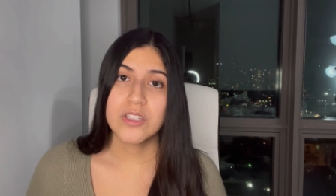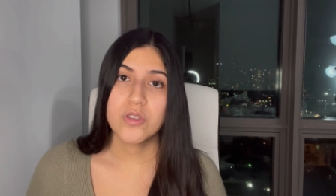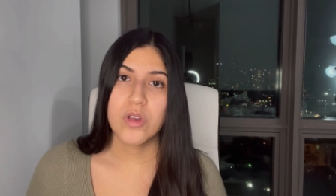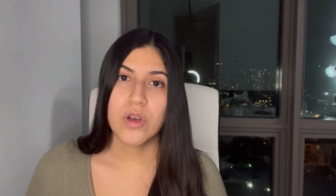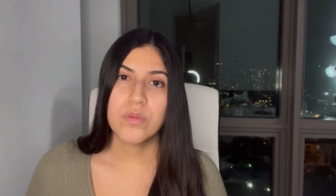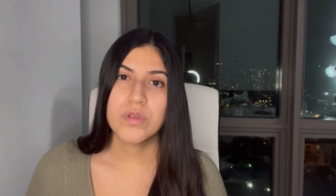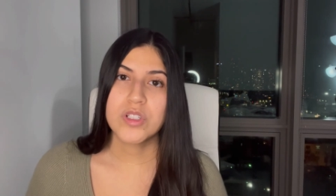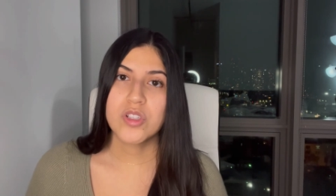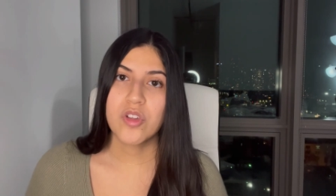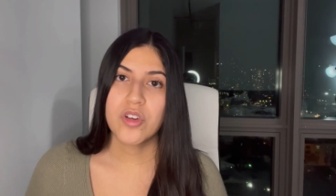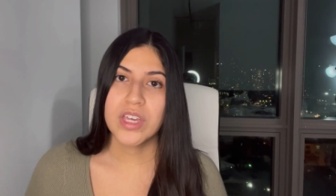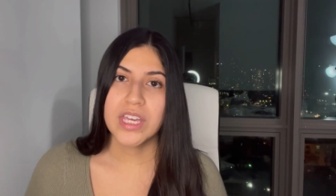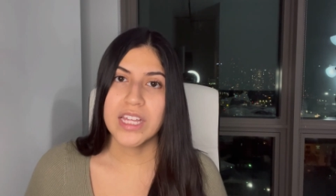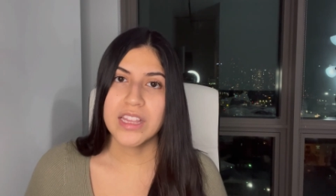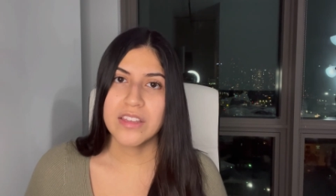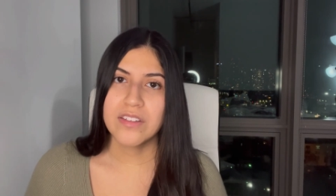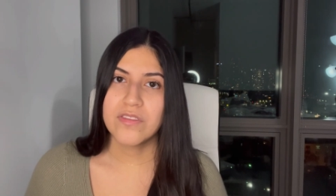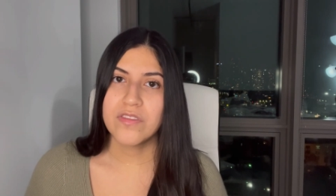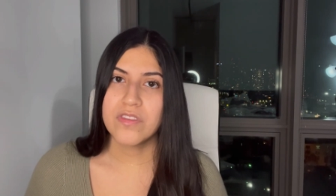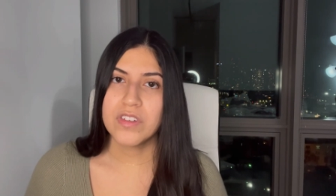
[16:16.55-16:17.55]
So I was looking
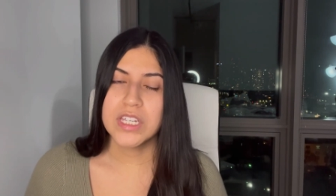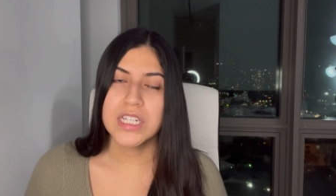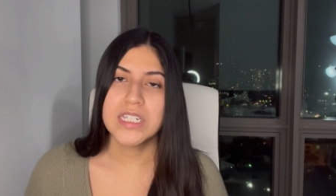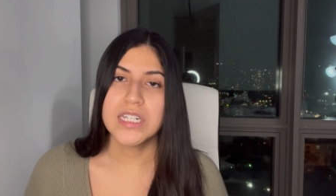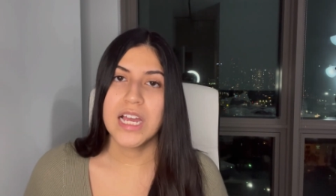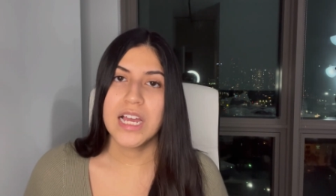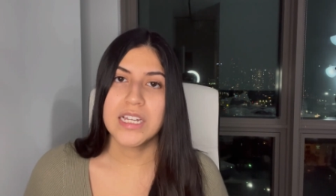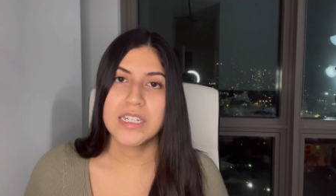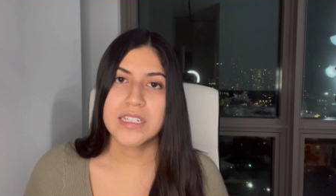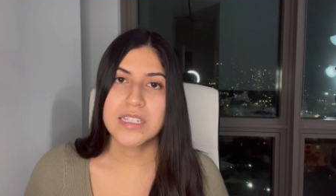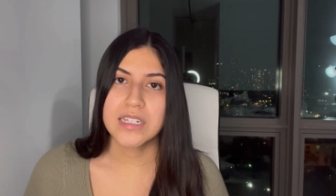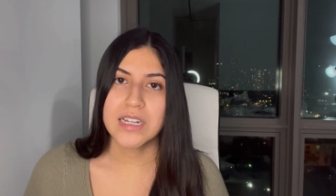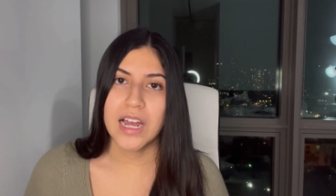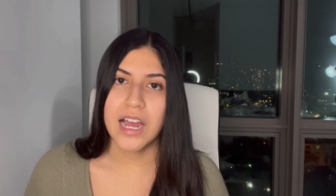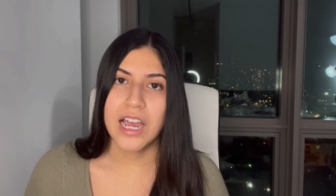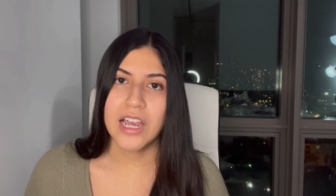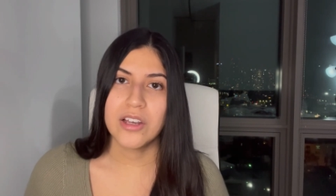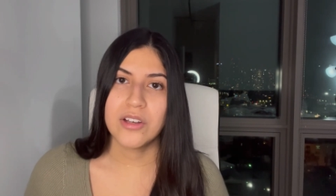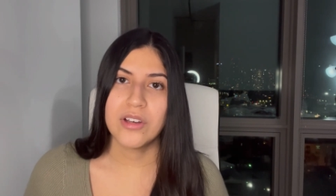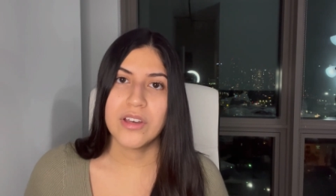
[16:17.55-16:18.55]
at the V10
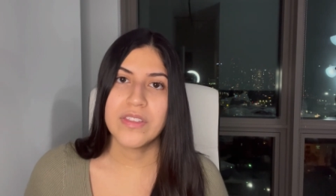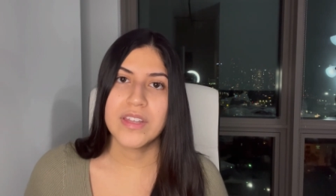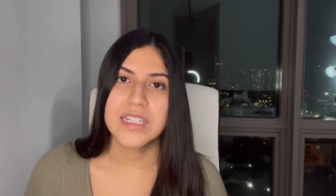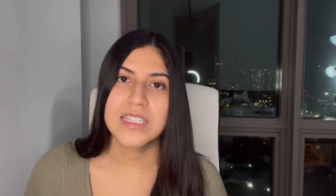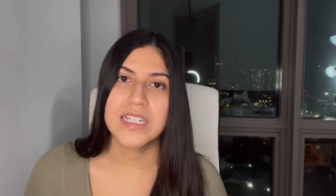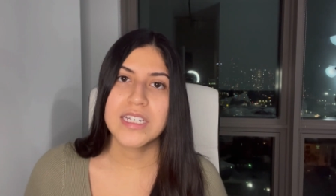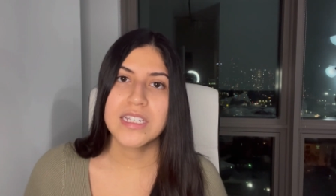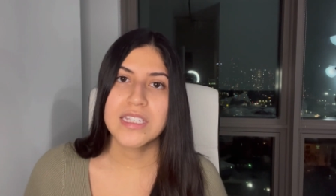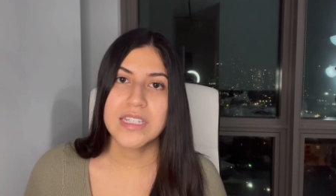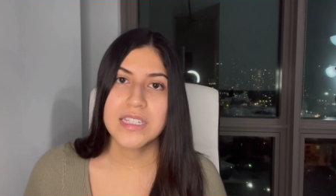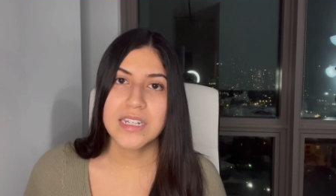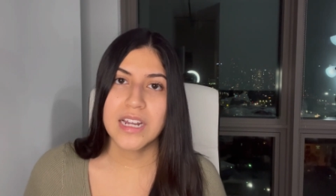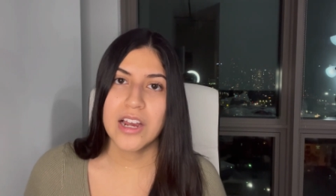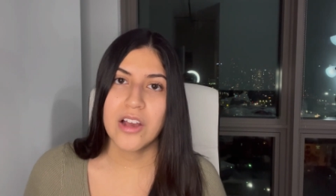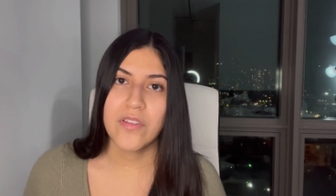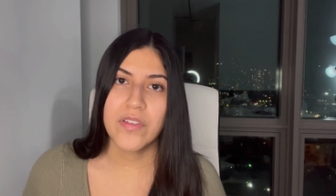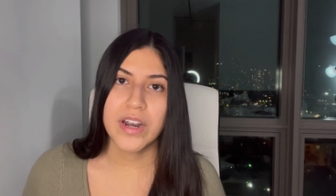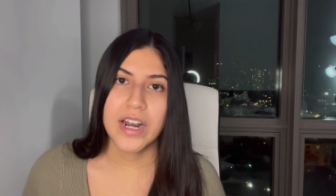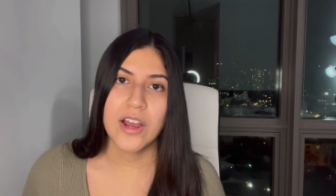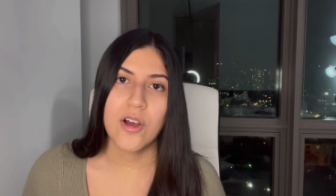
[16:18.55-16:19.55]
style, and that's like a
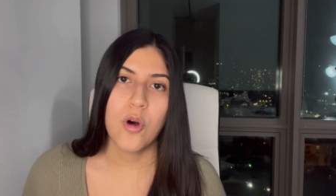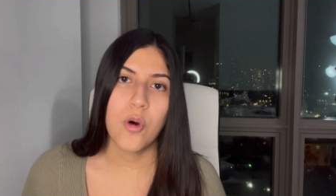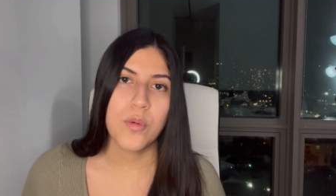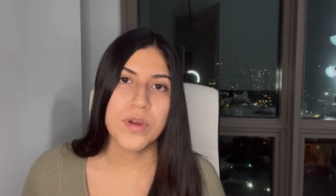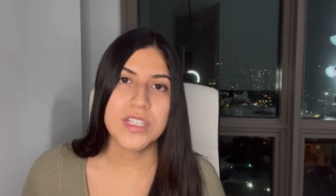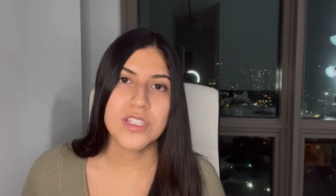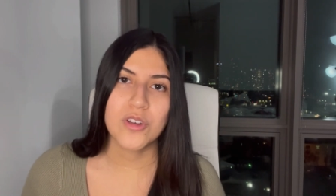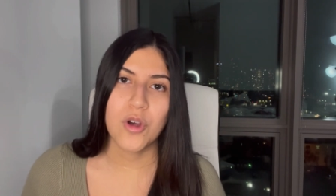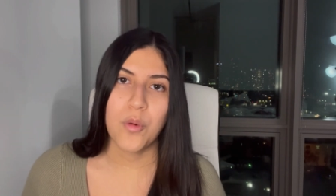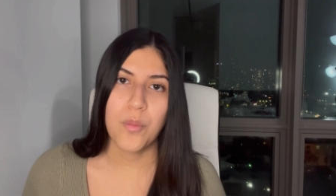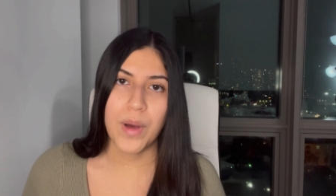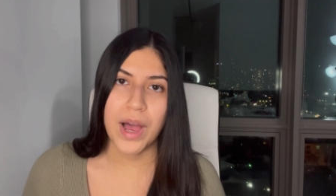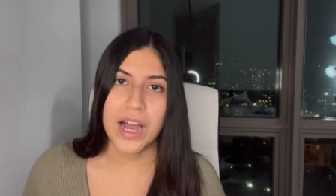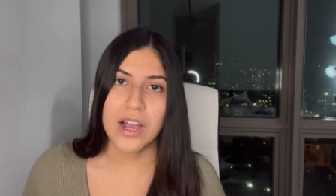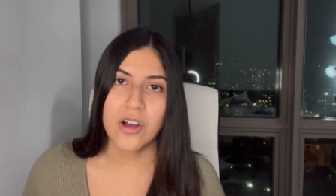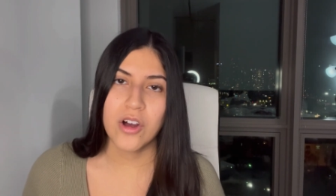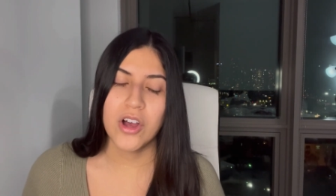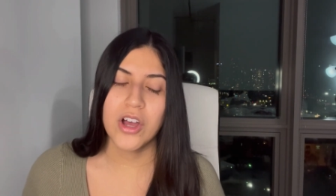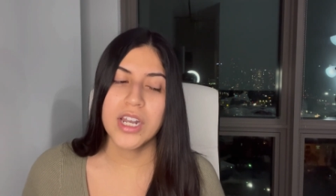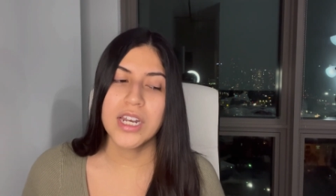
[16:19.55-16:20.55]
style that I always go
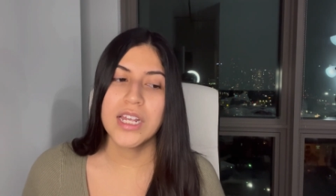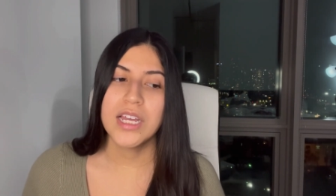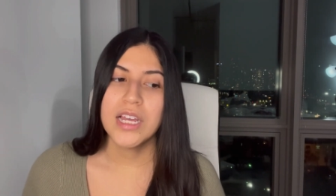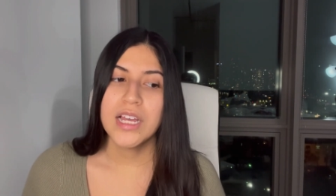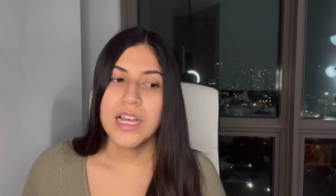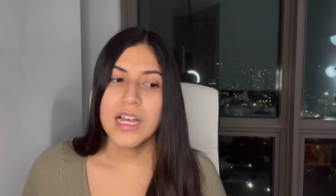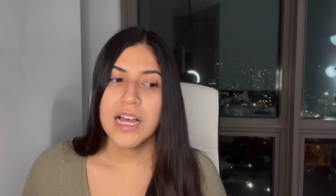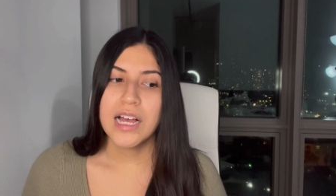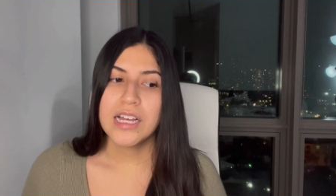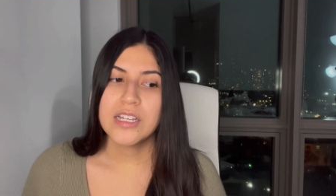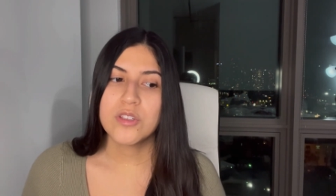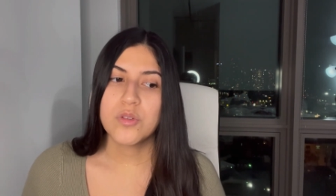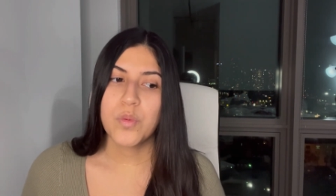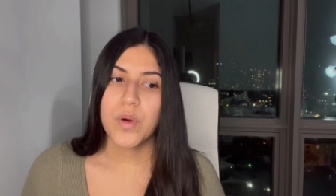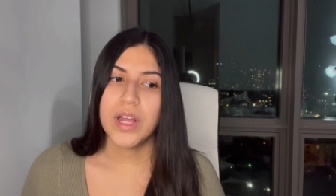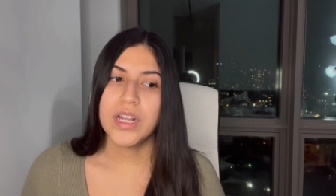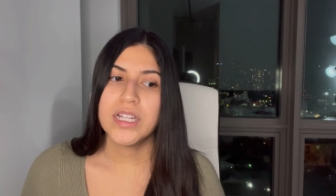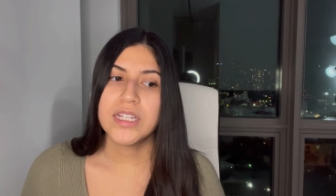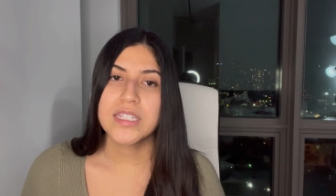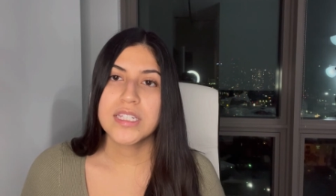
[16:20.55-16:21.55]
back on, as
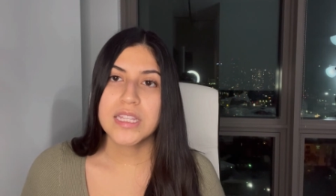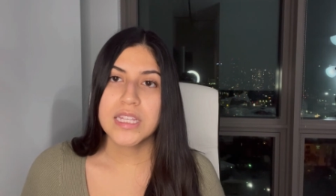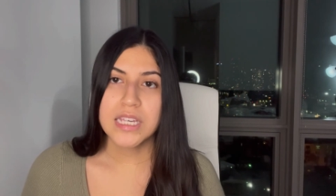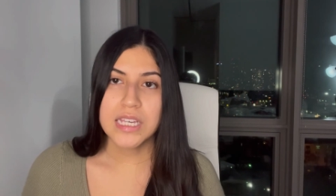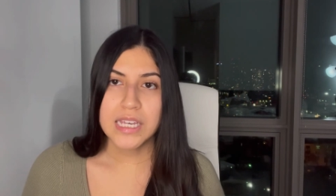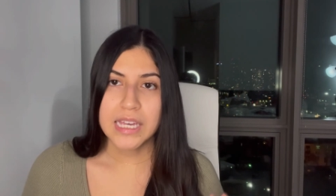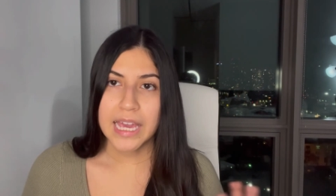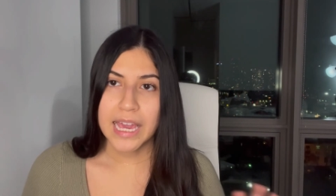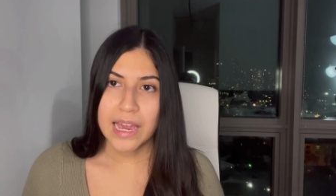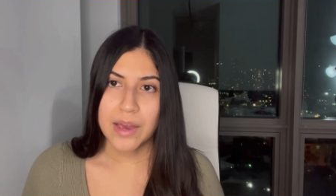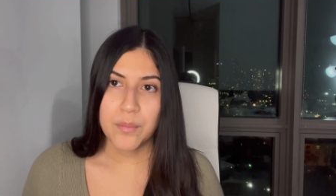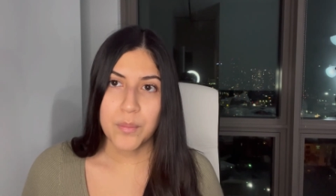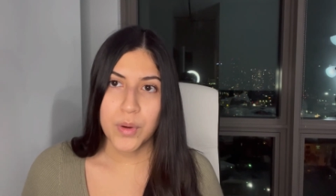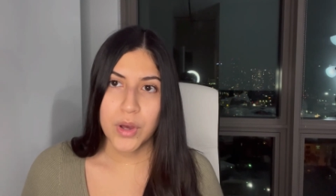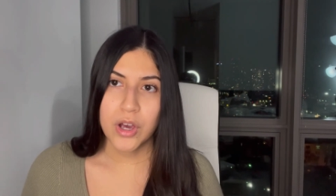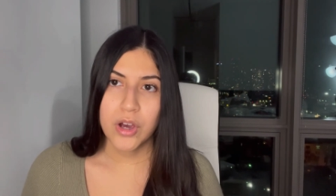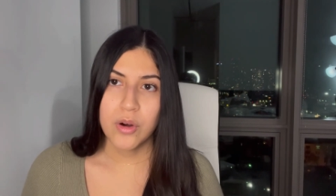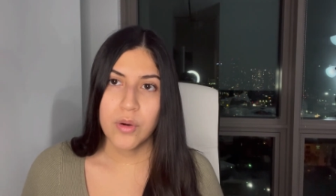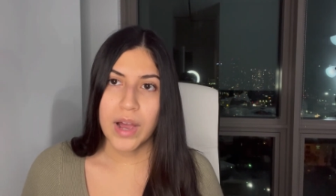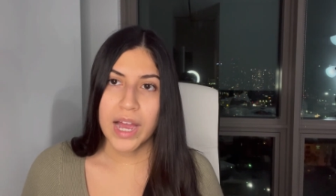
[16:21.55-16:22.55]
well as the
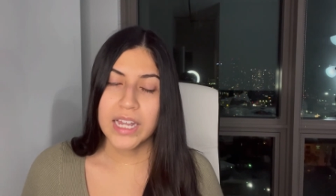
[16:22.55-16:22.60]
Campo.